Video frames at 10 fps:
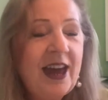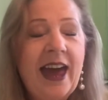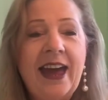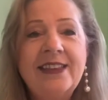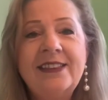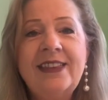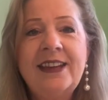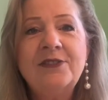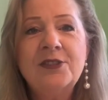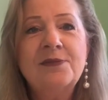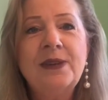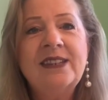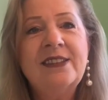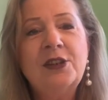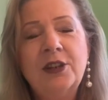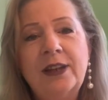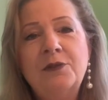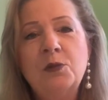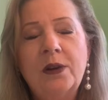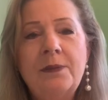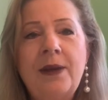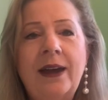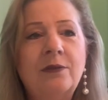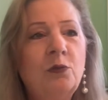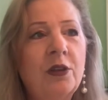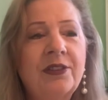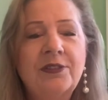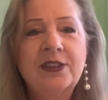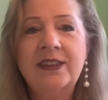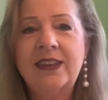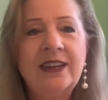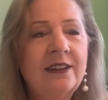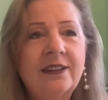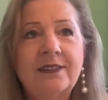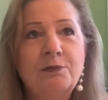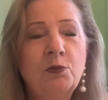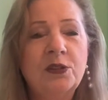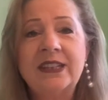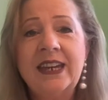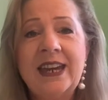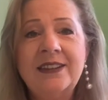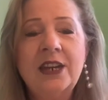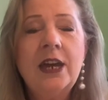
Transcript: And that just means that you don't have to worry about what to think, what to get.